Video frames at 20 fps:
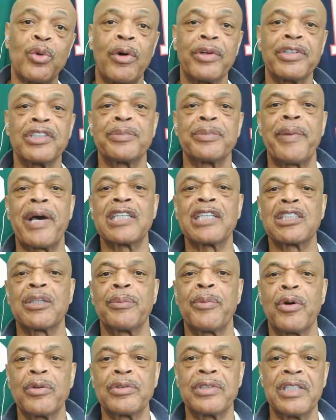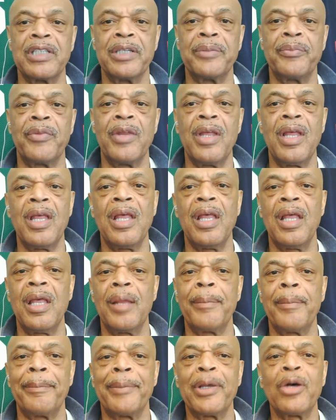on this basketball team,
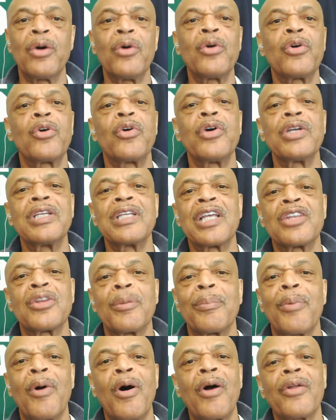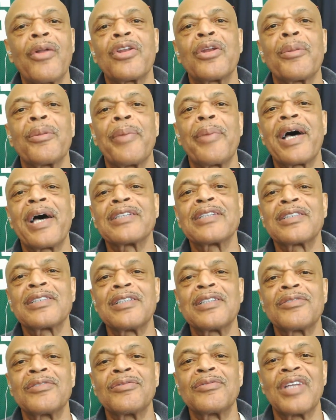Bill couldn't get the ball in the
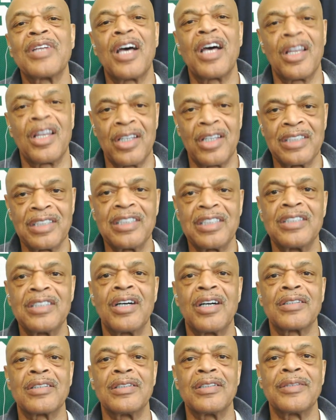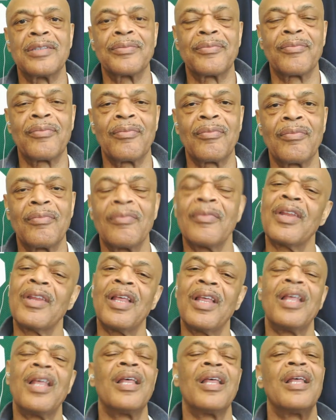basket unless he dunked it.
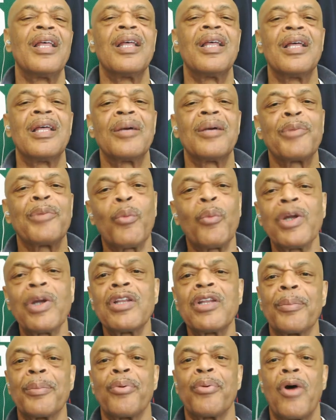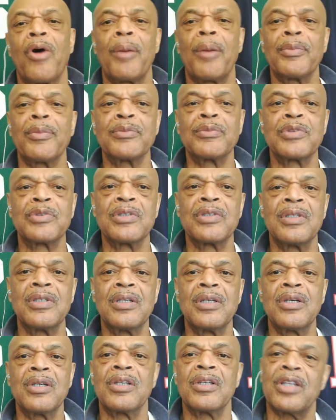But one of the problems
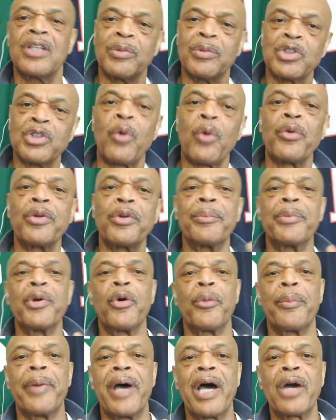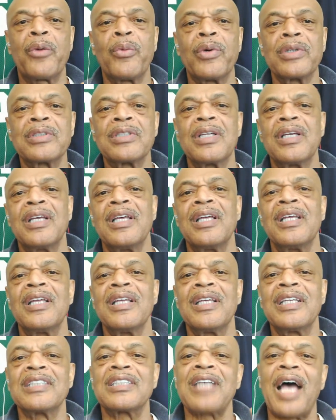that was holding Bill back was
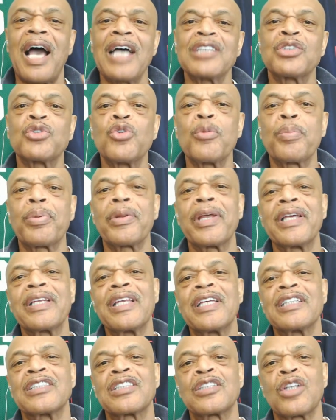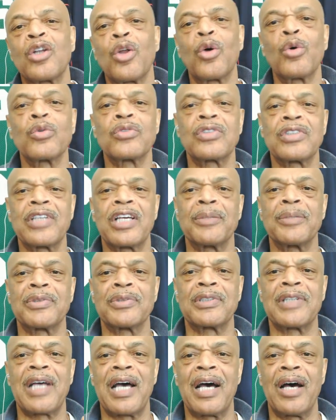his high school played a slow setup
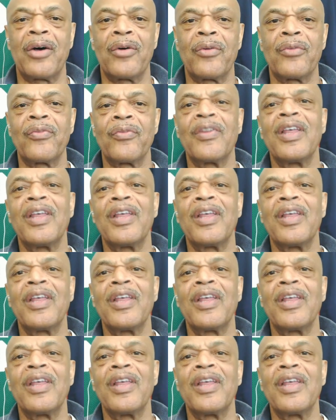style.